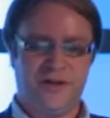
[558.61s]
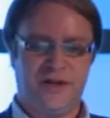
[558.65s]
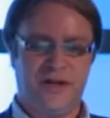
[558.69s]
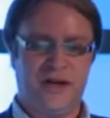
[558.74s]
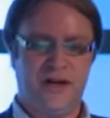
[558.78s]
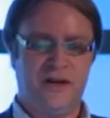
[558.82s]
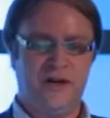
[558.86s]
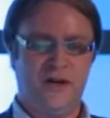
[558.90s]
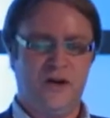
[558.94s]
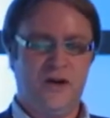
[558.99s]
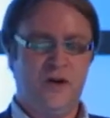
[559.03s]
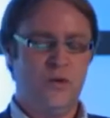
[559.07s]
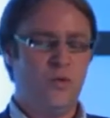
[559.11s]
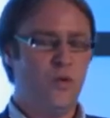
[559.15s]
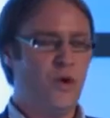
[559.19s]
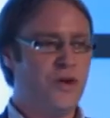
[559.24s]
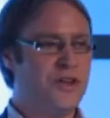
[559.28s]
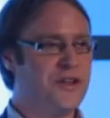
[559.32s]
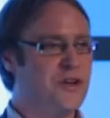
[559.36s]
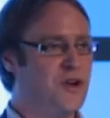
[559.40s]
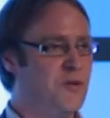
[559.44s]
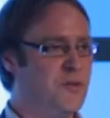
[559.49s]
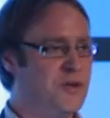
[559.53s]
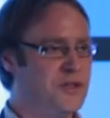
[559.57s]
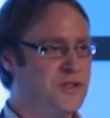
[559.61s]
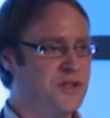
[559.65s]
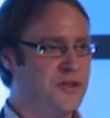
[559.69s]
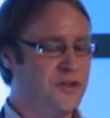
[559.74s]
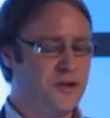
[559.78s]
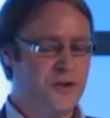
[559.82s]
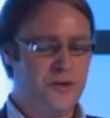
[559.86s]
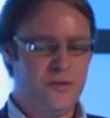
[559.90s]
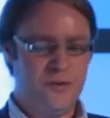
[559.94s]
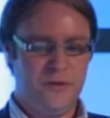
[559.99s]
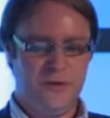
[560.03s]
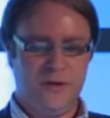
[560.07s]
Yeah, what are they coming to
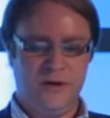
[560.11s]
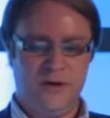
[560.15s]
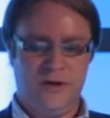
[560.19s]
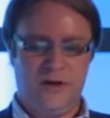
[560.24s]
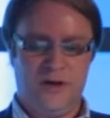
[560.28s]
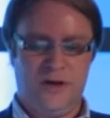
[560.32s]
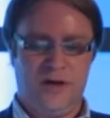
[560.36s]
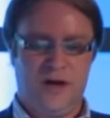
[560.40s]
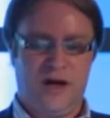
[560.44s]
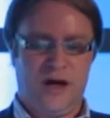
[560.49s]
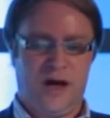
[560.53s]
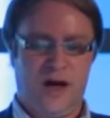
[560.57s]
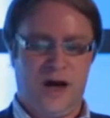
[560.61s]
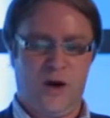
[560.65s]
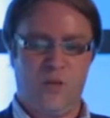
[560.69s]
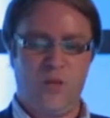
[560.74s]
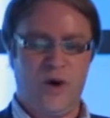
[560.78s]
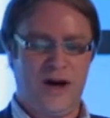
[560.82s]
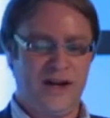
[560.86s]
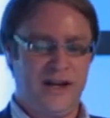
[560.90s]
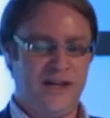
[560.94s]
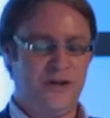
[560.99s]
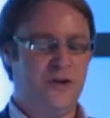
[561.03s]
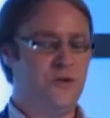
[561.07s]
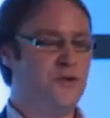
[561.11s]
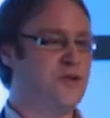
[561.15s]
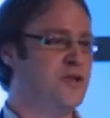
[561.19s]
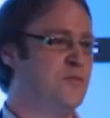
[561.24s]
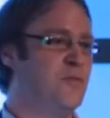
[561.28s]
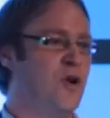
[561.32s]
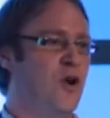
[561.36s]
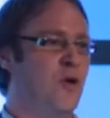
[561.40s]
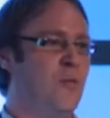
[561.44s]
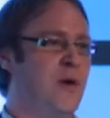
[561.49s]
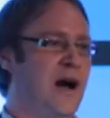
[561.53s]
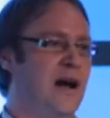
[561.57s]
do, and why they use the
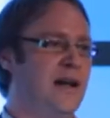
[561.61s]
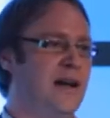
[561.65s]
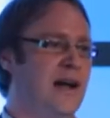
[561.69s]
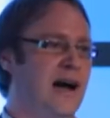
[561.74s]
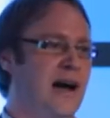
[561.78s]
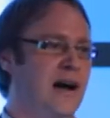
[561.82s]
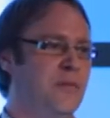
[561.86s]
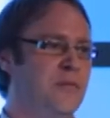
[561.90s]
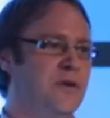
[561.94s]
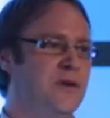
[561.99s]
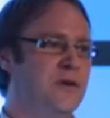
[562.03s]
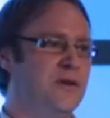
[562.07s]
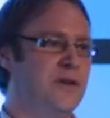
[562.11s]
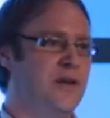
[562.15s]
mobile app?